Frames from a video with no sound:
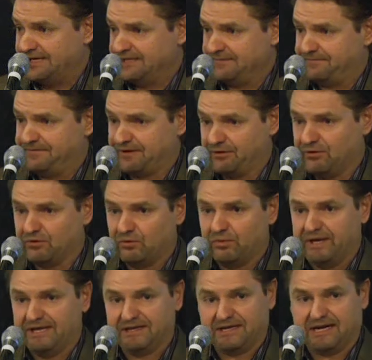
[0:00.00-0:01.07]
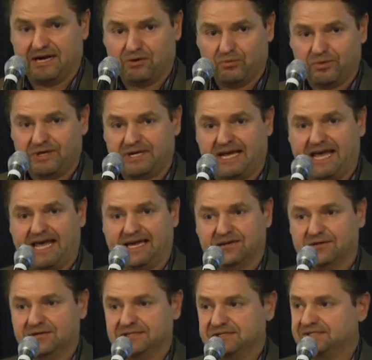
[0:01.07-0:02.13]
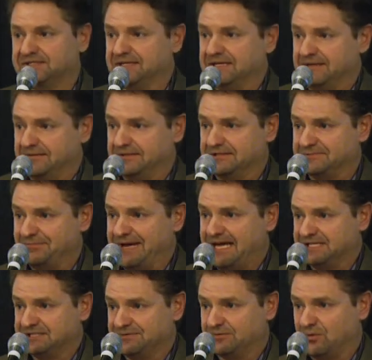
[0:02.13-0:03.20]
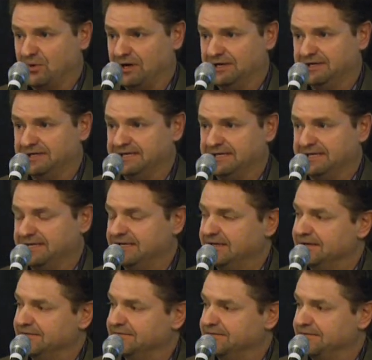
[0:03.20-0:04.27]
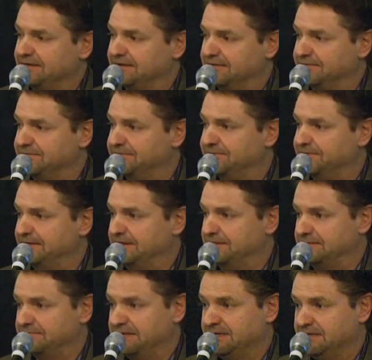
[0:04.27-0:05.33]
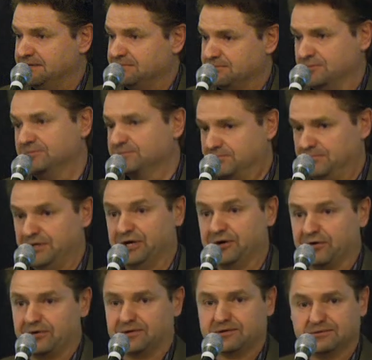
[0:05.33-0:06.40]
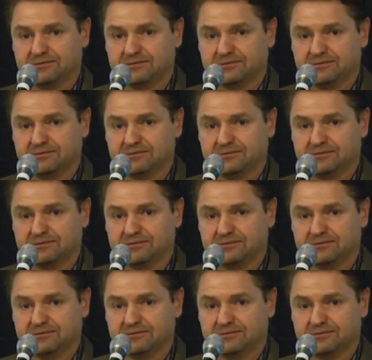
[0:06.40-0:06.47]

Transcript: to figure out a way that how are we going to handle this massive quantity of manure.